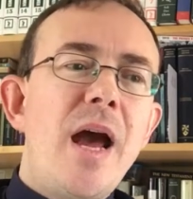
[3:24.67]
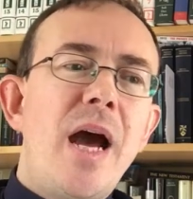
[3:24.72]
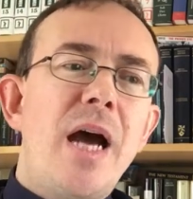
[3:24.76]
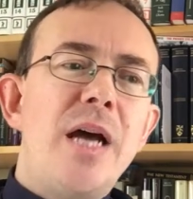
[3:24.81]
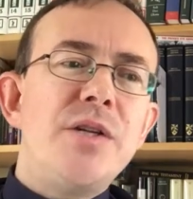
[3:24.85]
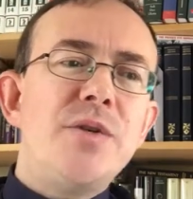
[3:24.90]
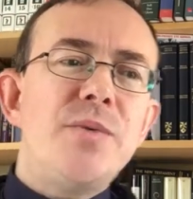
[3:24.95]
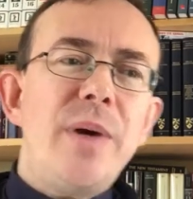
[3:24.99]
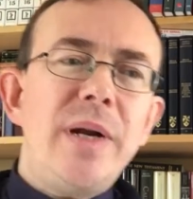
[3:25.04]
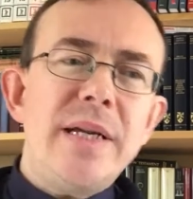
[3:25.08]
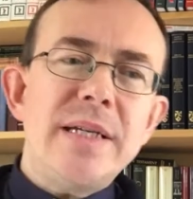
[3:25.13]

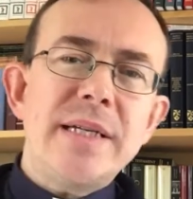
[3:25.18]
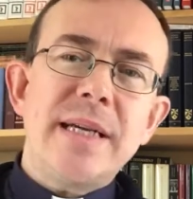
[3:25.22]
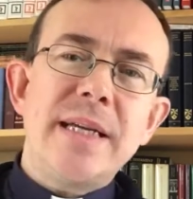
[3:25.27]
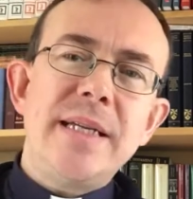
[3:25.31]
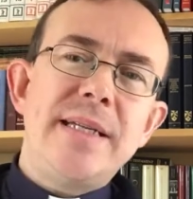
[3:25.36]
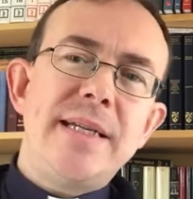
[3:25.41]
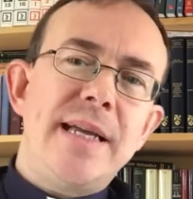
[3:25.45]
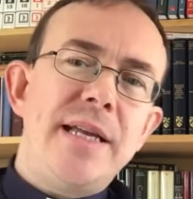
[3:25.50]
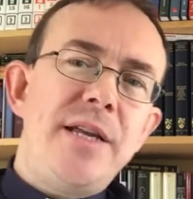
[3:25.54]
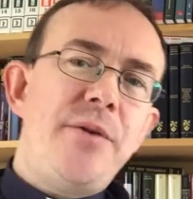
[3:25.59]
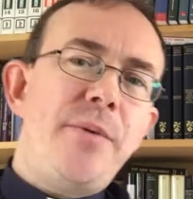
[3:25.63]
As well as
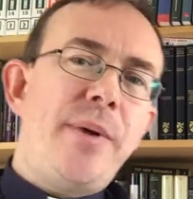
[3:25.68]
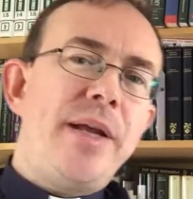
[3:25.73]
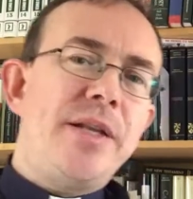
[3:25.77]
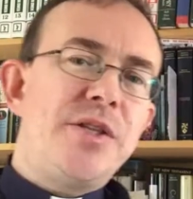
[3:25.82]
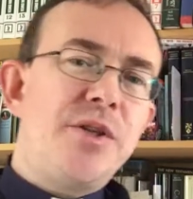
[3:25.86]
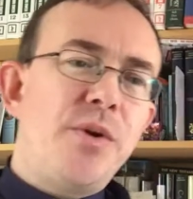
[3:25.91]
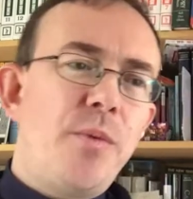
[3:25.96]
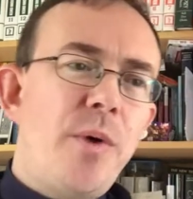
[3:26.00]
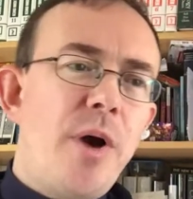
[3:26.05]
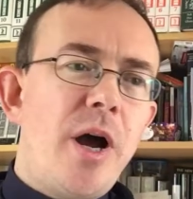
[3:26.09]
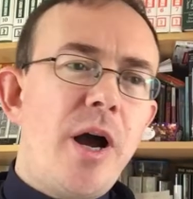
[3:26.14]
continuing
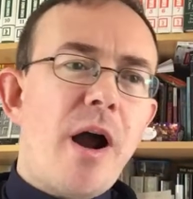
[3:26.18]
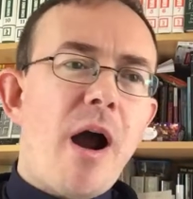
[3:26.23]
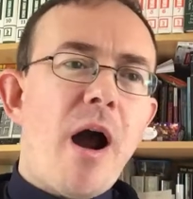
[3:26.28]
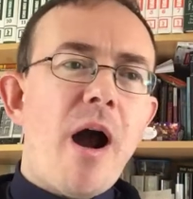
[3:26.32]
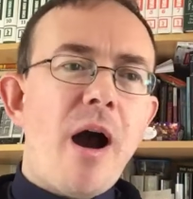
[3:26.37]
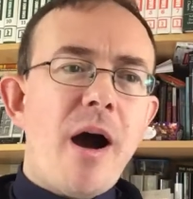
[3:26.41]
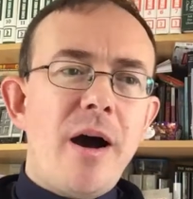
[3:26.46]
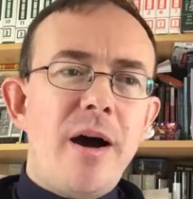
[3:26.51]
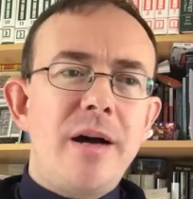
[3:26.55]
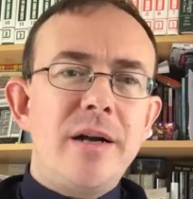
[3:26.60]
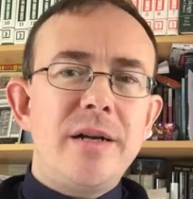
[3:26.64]
to work
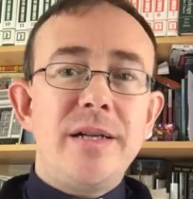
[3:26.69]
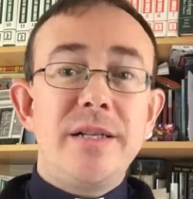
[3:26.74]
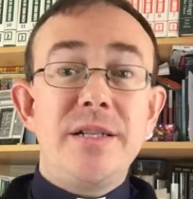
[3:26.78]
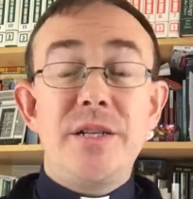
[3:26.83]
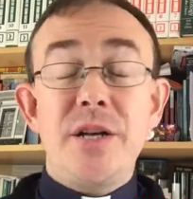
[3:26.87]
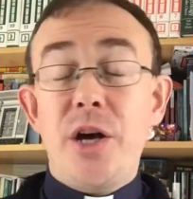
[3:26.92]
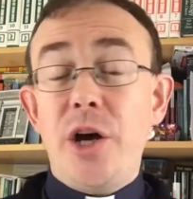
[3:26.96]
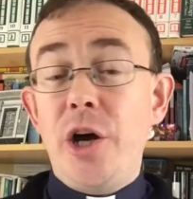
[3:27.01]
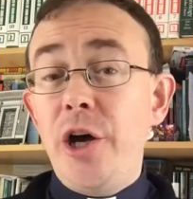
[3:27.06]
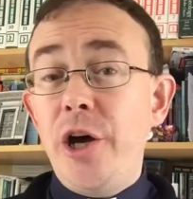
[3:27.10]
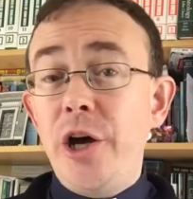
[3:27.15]
hard and
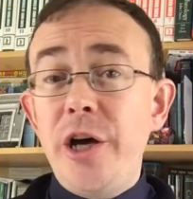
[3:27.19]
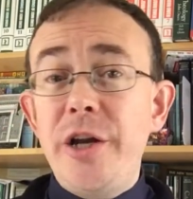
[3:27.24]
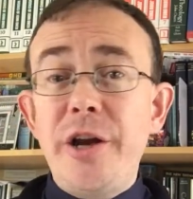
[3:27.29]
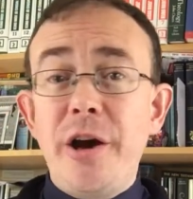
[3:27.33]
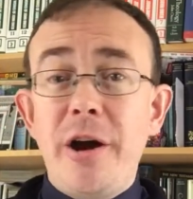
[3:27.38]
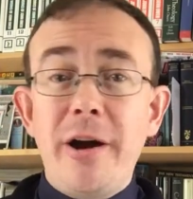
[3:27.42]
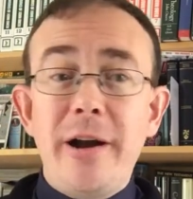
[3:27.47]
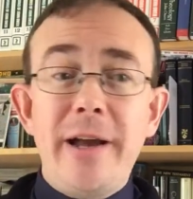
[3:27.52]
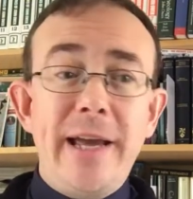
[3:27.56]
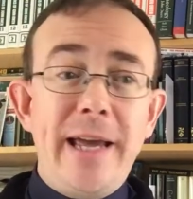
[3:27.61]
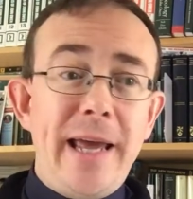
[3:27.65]
to earn
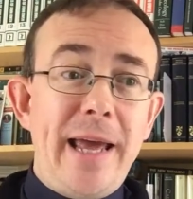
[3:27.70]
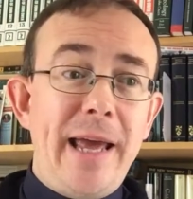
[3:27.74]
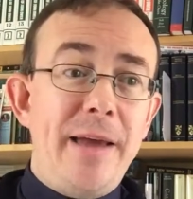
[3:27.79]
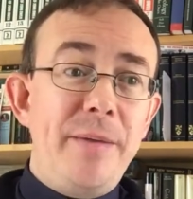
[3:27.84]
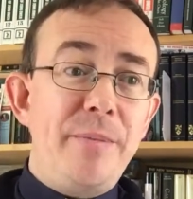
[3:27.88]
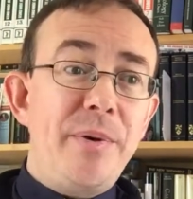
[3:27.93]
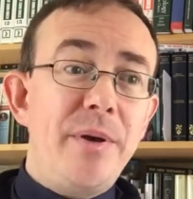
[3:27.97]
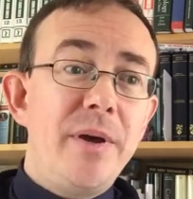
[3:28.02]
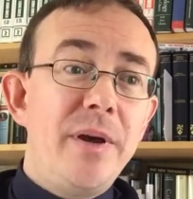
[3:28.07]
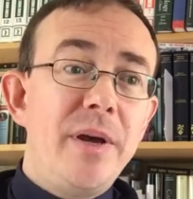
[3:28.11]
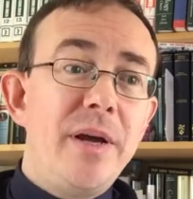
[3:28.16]
our
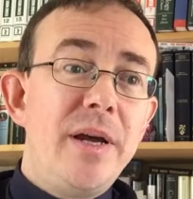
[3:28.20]
keep,